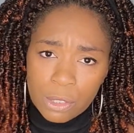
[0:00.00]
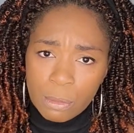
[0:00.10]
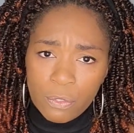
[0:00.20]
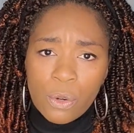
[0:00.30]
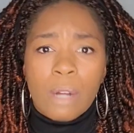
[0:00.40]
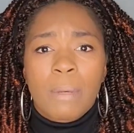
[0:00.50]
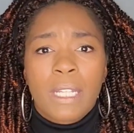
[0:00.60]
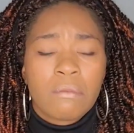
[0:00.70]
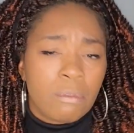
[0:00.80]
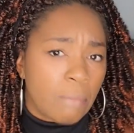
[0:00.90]
her before,
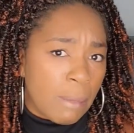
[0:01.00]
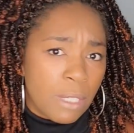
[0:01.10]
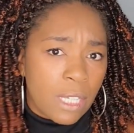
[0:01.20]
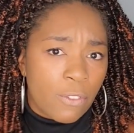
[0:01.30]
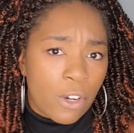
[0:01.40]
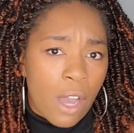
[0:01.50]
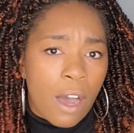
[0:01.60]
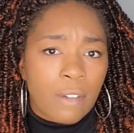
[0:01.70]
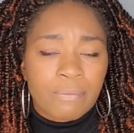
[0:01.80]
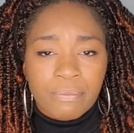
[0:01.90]
but maybe you can give her a
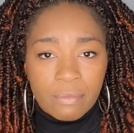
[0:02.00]
call.